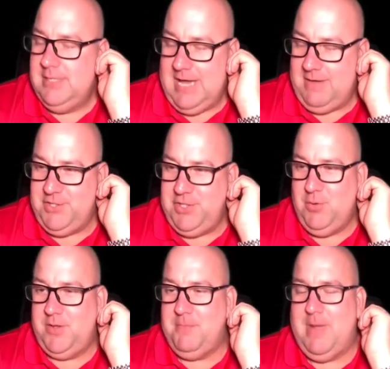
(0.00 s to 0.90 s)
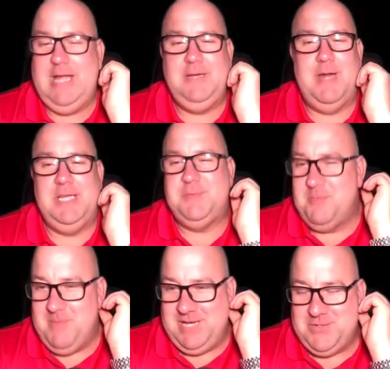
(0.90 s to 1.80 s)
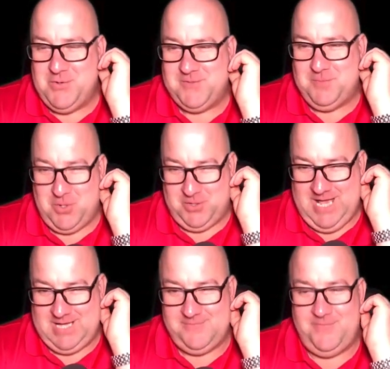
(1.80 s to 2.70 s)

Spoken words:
having you on the Mind Management Mentors podcast.